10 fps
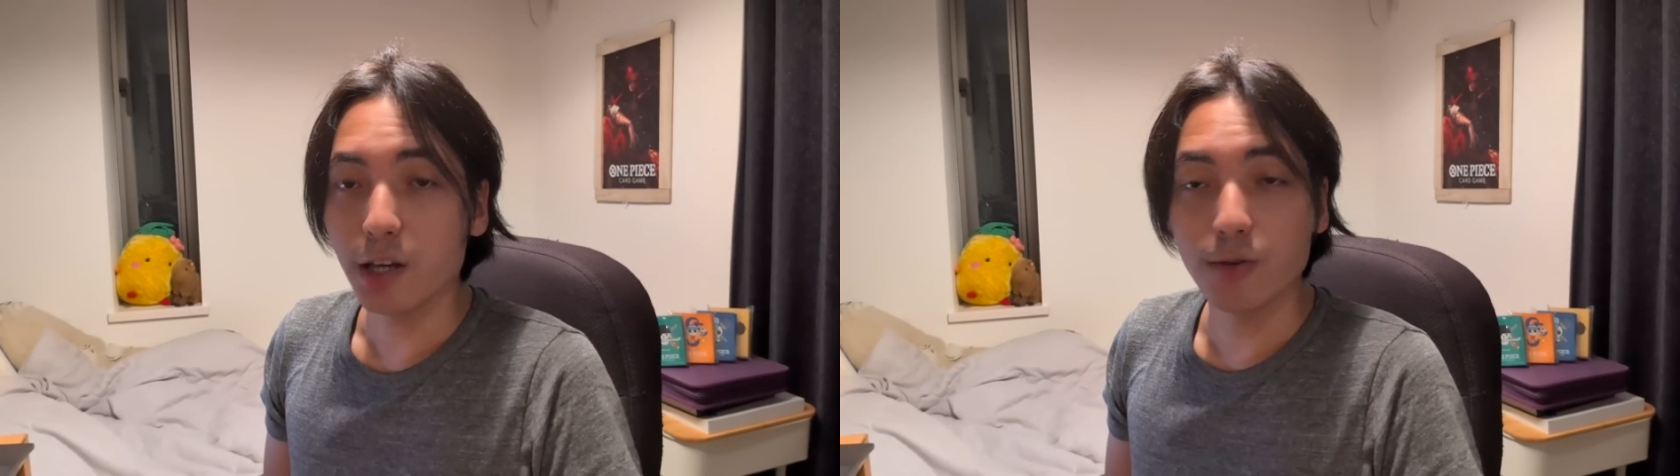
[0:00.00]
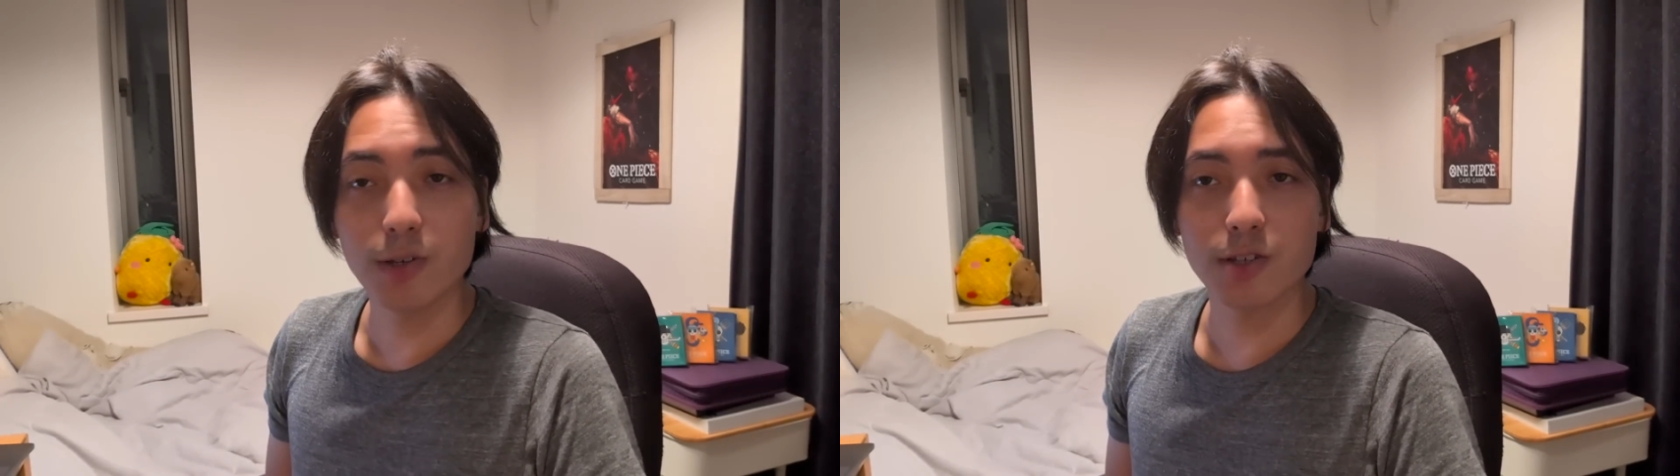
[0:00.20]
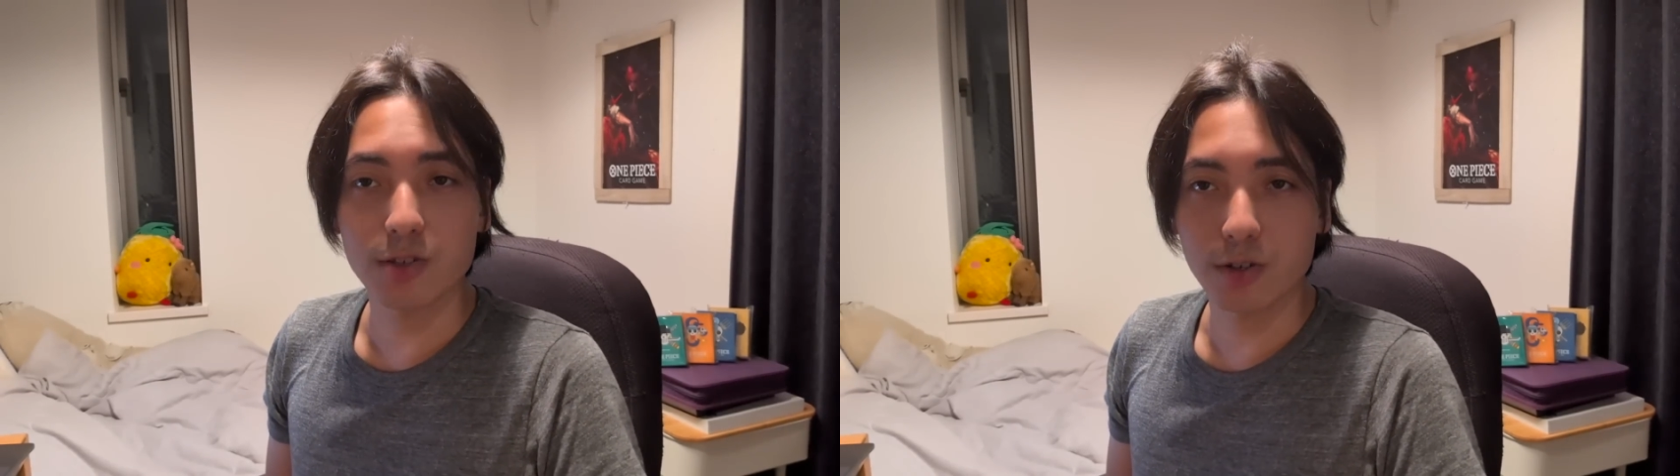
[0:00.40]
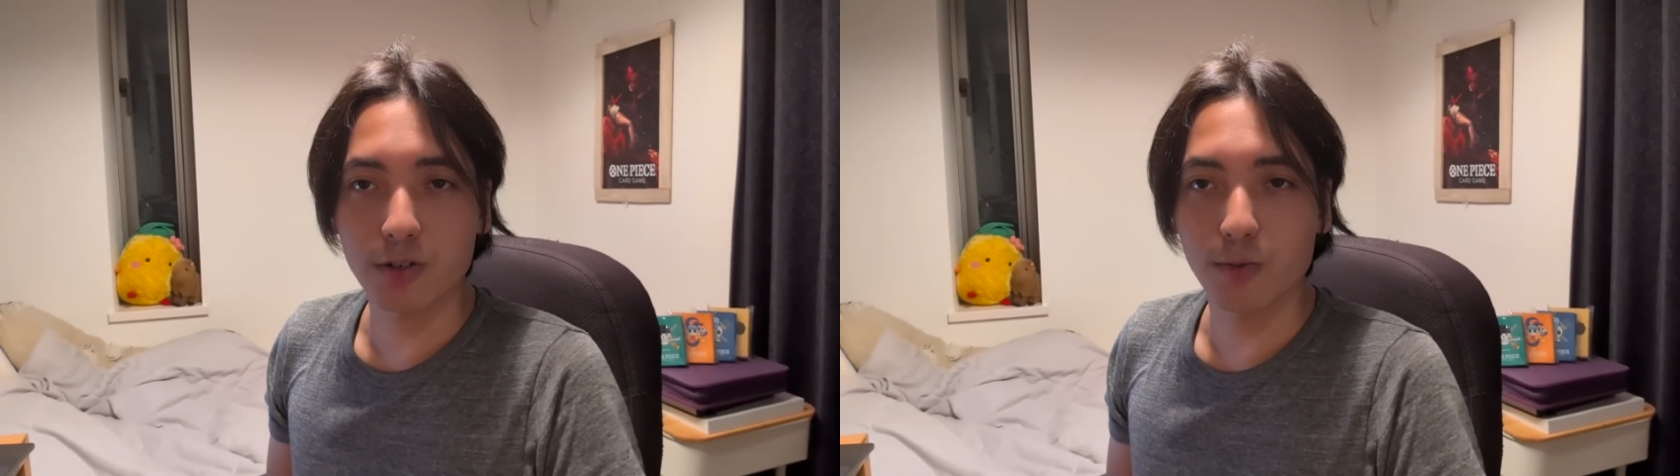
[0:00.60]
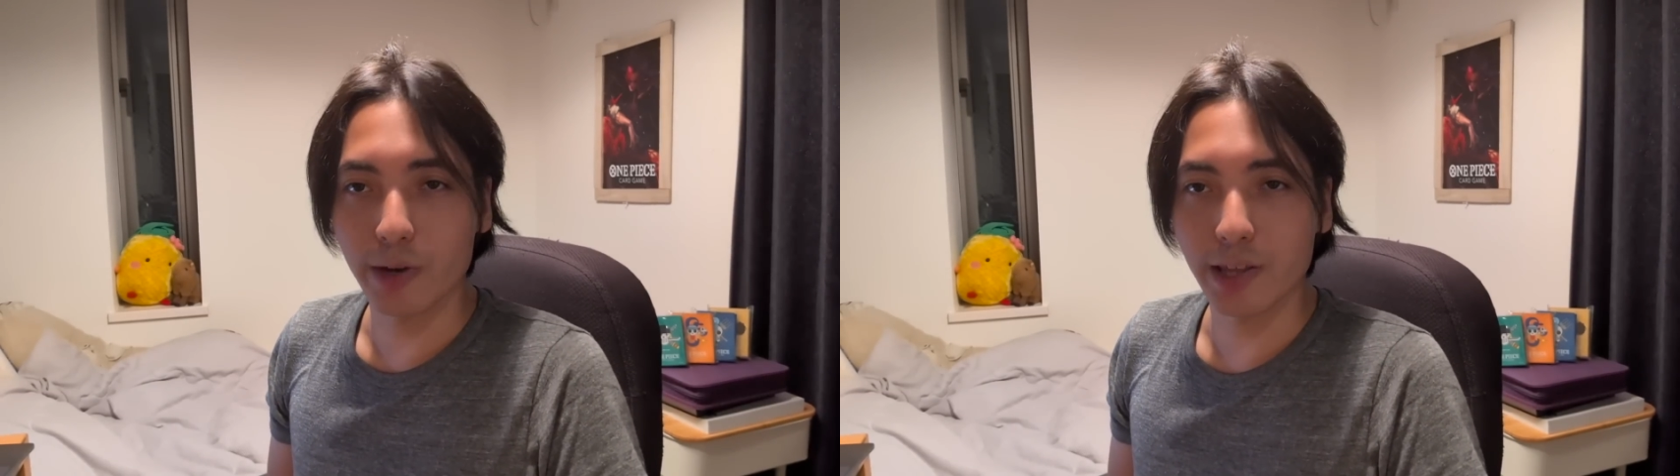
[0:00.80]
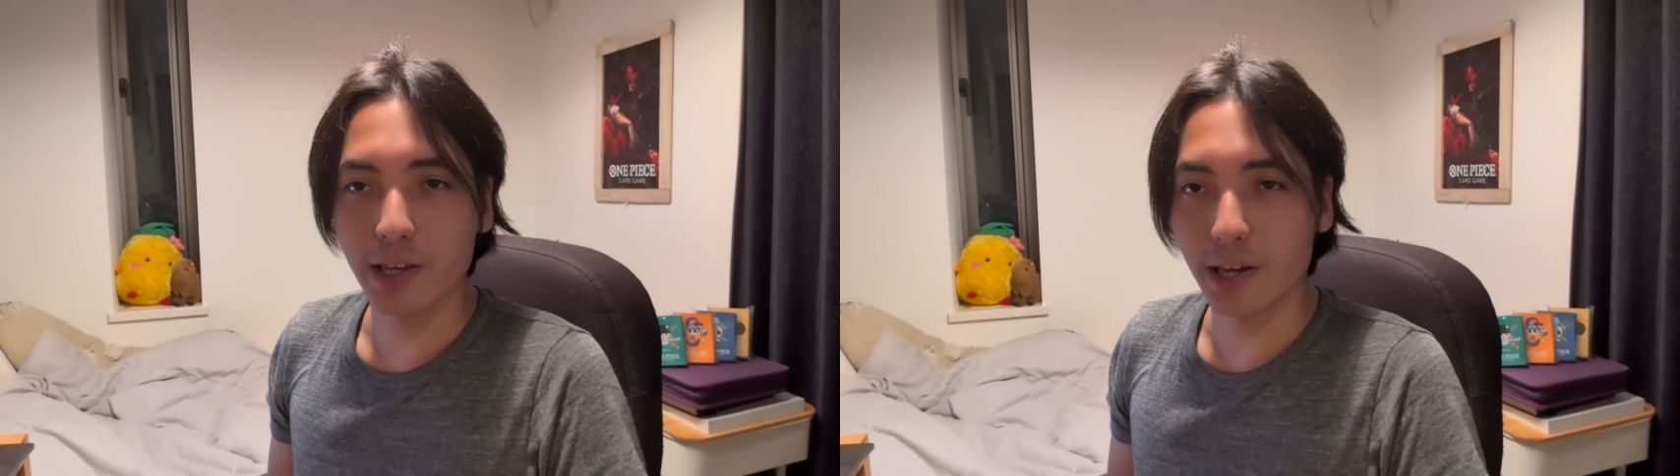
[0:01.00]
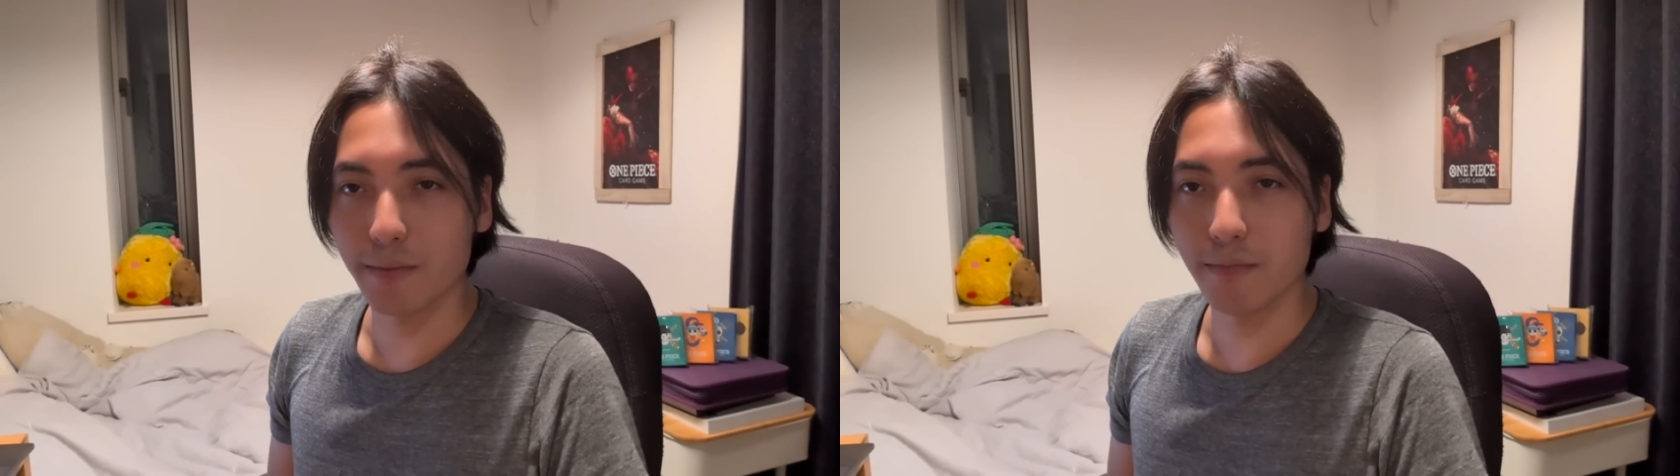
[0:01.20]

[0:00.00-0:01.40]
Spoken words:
you can start to win the game.